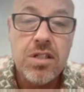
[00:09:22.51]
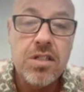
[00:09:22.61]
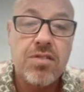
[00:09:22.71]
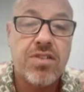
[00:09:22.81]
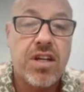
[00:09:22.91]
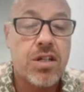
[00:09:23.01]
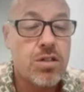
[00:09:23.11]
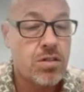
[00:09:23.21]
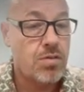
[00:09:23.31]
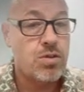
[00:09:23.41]

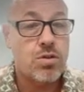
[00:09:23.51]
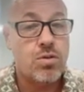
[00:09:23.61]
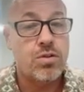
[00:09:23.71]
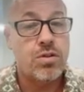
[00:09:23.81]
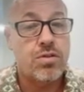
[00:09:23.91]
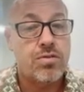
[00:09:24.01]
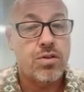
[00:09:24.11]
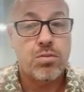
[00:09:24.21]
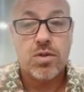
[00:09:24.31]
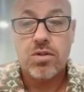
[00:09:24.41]
disadvantages of school
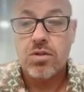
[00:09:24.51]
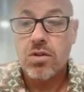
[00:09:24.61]
uniforms?